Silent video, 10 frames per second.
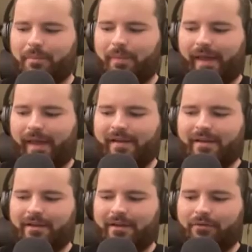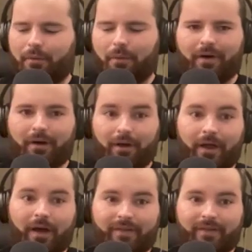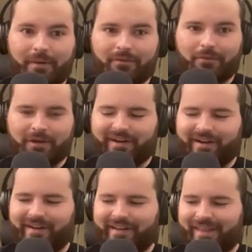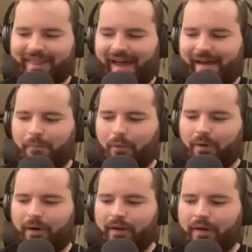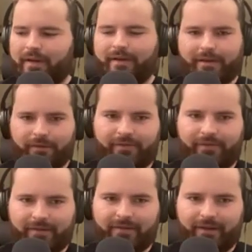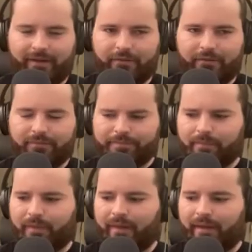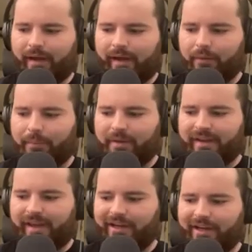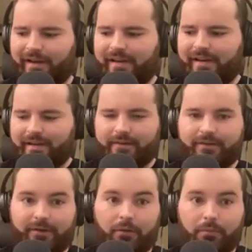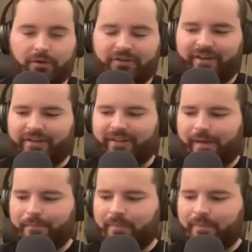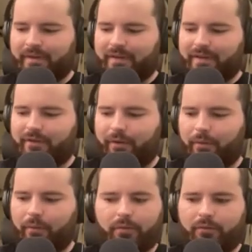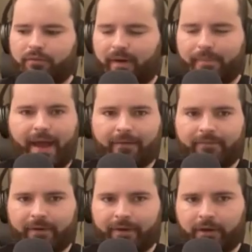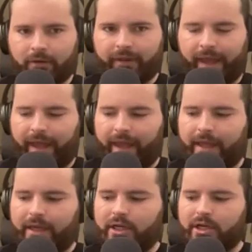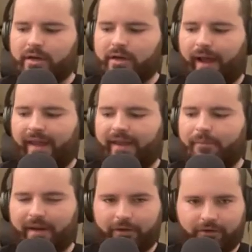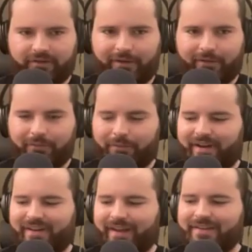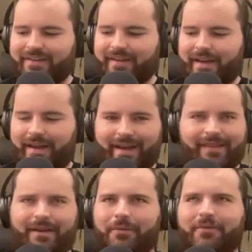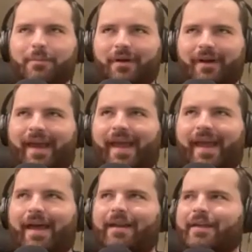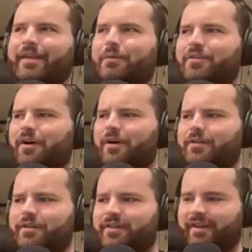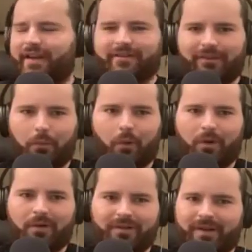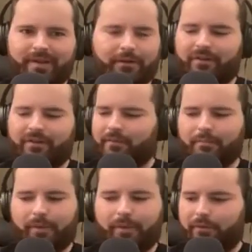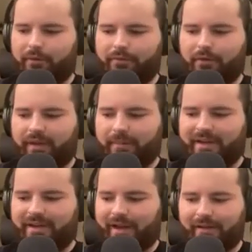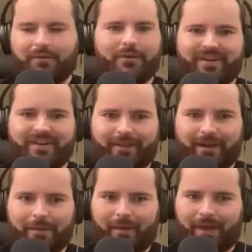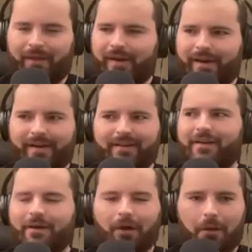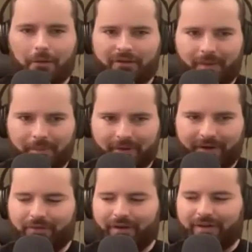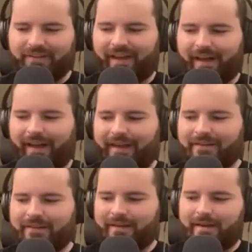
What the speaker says: But for a lot of them, unfortunately, that more defensive reputation still precedes them. So from that very early age, I had been interested in retics. And there was a book I had, I think it was called Snakes of the World. And there was this beautiful image of a reticulated python, and always remembered it for its size.